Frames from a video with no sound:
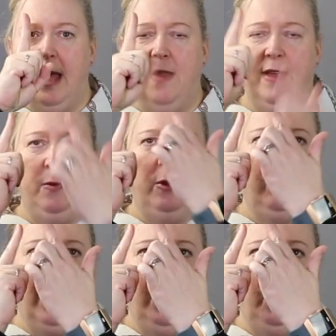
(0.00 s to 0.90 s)
and then we'll
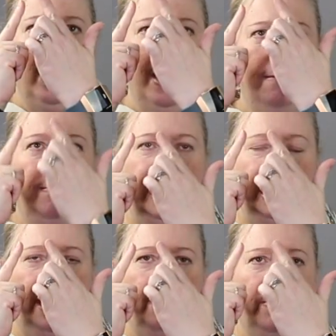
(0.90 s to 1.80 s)
go
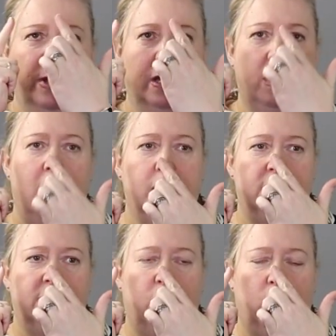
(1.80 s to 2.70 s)
medium and
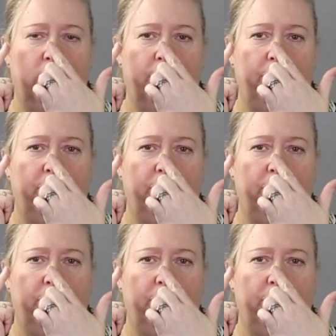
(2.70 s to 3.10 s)
small.